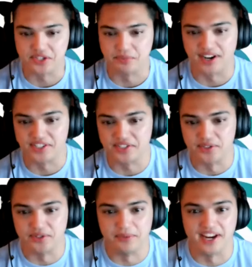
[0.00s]
surprised
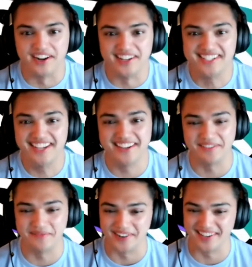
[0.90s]
too, to be honest,
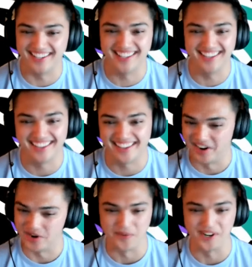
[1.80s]
but it
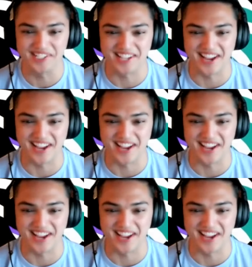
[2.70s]
all works